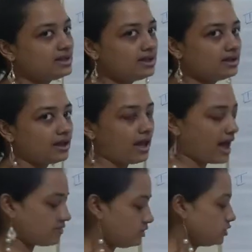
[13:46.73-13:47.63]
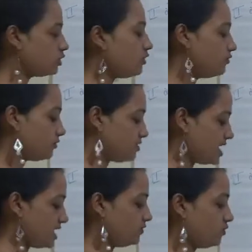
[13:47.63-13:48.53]
the average of
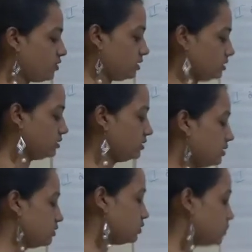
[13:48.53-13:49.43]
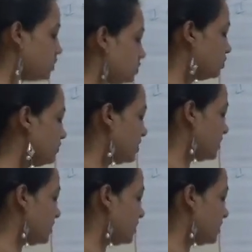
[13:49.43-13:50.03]
rainfall. So what should